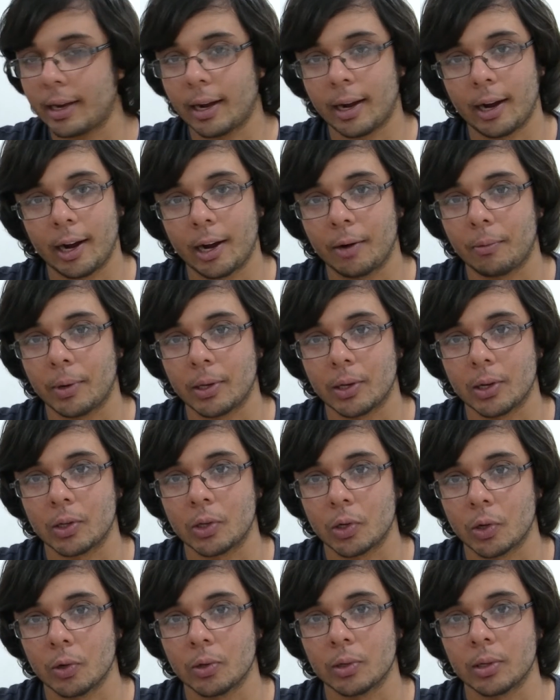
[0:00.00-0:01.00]
hard when you're
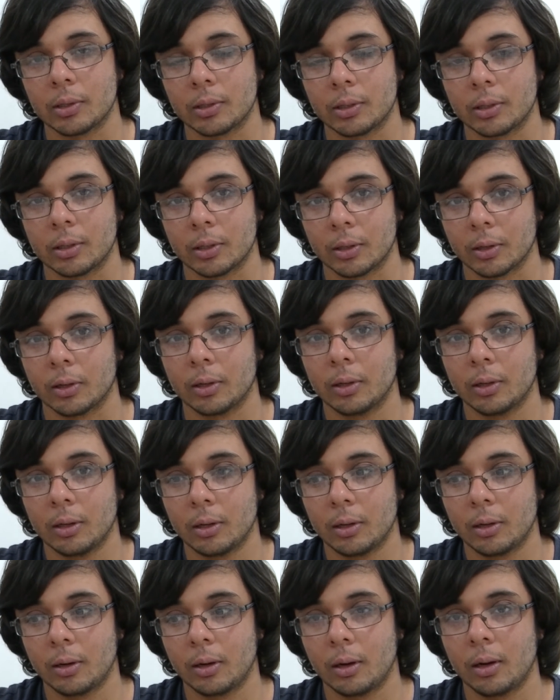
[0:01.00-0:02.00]
choosing to
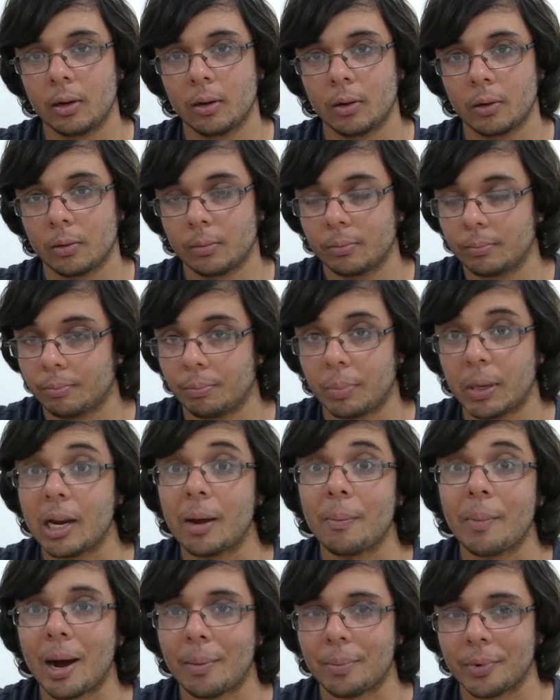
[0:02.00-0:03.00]
be a
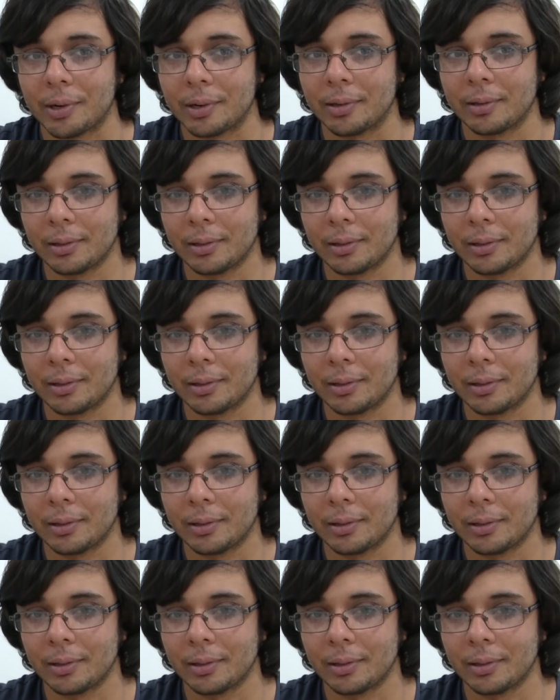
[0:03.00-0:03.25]
muppet.